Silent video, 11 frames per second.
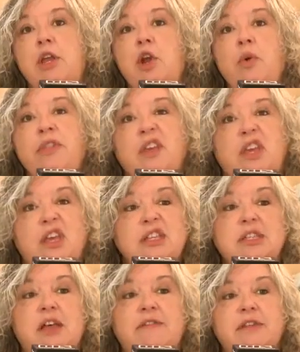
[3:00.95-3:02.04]
What the
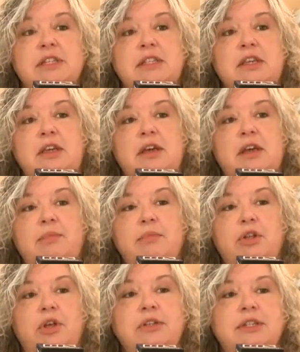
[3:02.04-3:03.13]
kids love is the
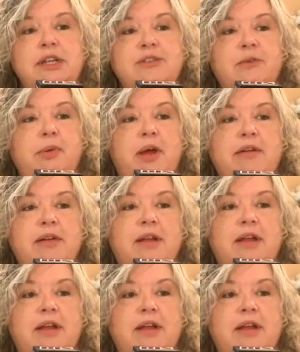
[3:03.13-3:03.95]
glow sticks for Pirate Night.